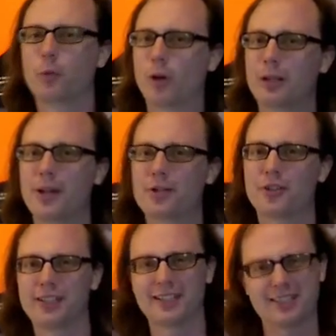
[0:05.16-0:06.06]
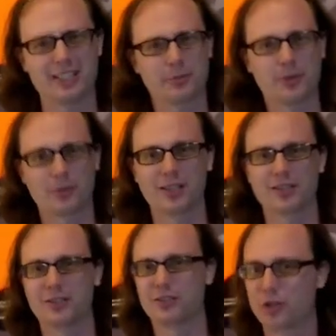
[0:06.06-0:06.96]
we want to measure the distance
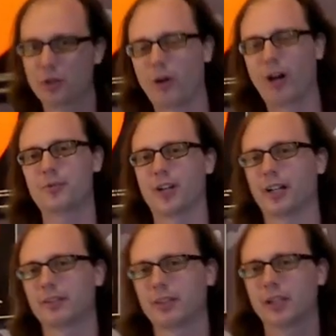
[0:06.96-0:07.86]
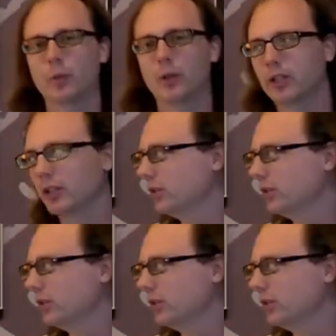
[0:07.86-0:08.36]
between two objects, we could